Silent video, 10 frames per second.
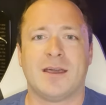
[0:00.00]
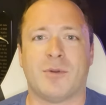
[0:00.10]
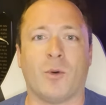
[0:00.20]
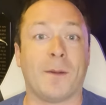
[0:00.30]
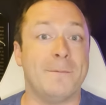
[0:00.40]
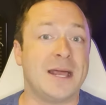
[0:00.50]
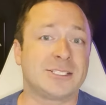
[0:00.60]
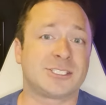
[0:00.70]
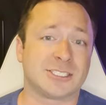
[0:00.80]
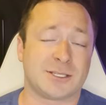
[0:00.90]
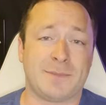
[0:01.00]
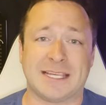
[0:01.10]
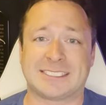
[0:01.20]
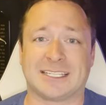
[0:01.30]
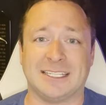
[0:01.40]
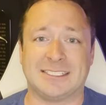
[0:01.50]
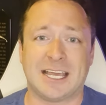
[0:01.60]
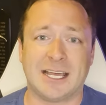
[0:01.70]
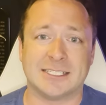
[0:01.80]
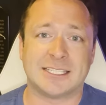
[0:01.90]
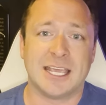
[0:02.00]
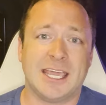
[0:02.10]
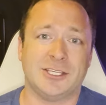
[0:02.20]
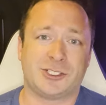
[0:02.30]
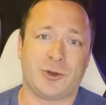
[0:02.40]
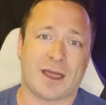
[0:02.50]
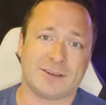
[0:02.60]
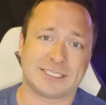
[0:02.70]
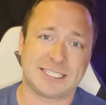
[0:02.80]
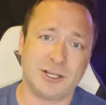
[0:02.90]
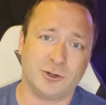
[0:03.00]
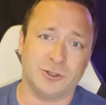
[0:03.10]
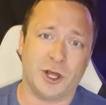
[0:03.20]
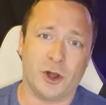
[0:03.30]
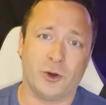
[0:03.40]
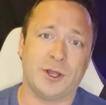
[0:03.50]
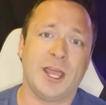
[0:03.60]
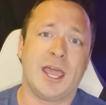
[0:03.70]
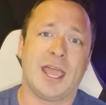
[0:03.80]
But what a mesh system basically does is you have a single node